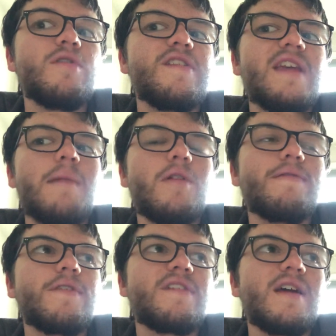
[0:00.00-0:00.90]
Disable it
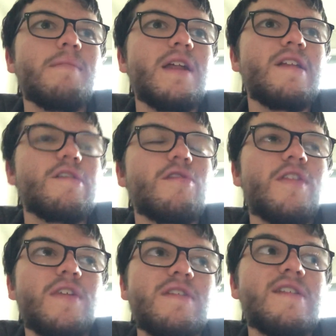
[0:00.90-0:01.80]
for 10 minutes or
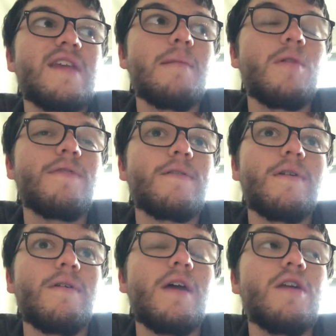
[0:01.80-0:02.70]
something. Disable it
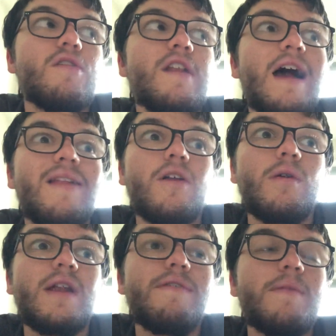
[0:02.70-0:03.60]
to download
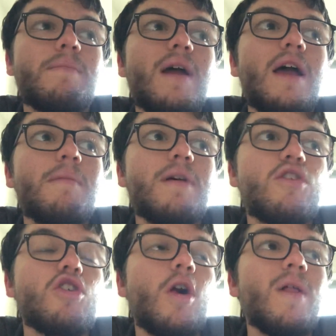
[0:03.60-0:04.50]
it but it
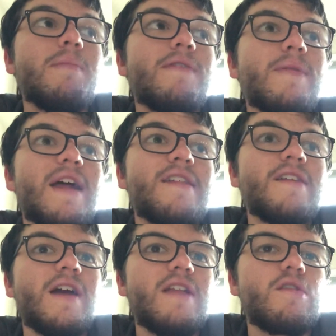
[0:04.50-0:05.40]
should only be from that
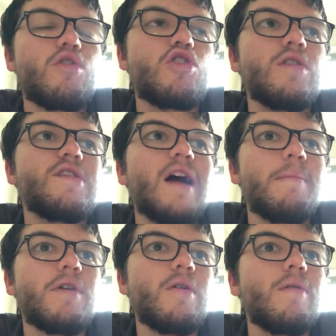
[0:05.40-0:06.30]
site, so it shouldn't
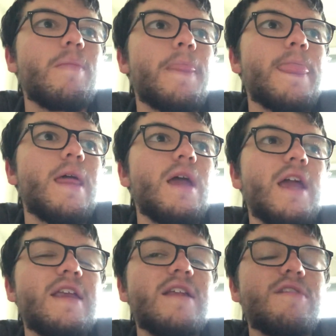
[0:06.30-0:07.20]
stop you. It
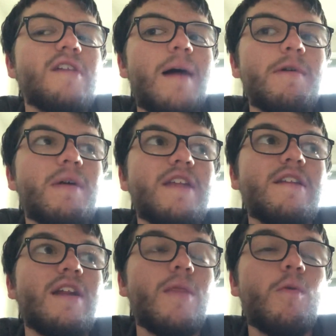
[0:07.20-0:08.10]
didn't stop me when I did
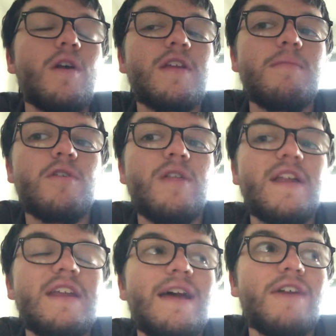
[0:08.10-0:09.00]
it on the one computer that
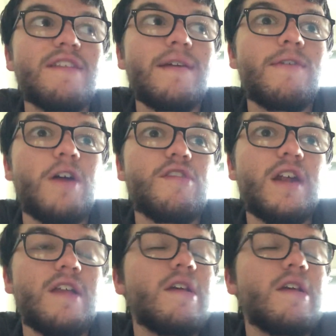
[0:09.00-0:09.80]
did have antivirus on it.